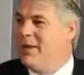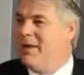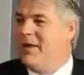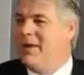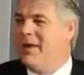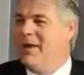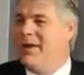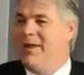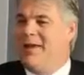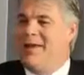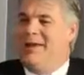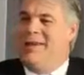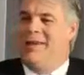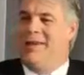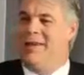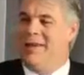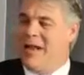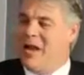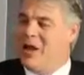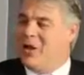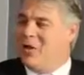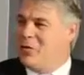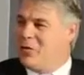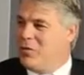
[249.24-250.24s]

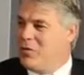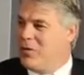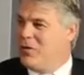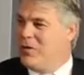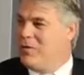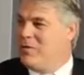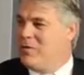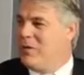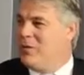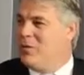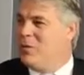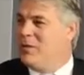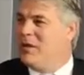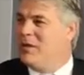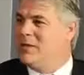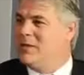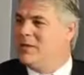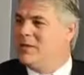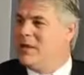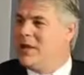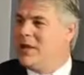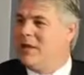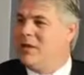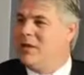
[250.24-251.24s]
an algorithm, and we can
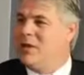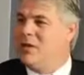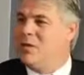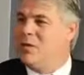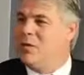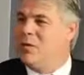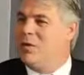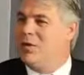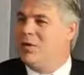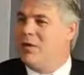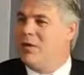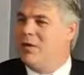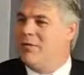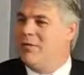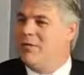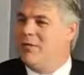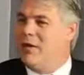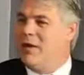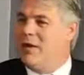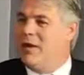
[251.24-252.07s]
say to you with a